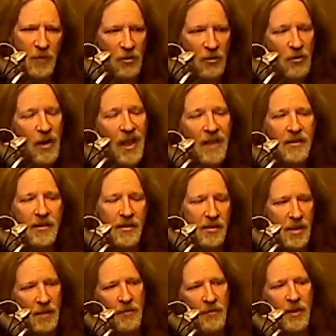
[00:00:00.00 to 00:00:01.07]
Granted,
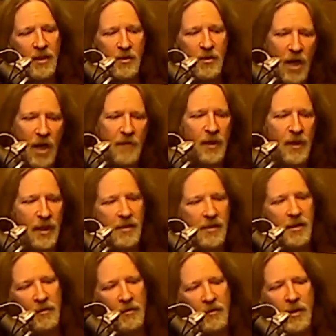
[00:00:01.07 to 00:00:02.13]
some of it's waffling,
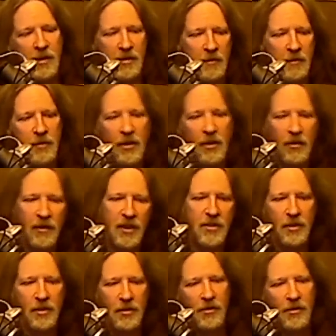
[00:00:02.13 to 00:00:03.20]
some of it's computer
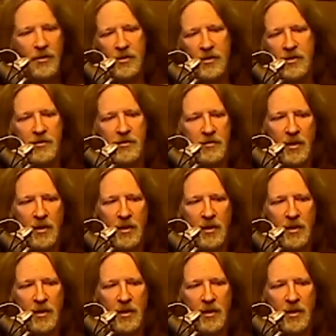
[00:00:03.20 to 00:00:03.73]
issues.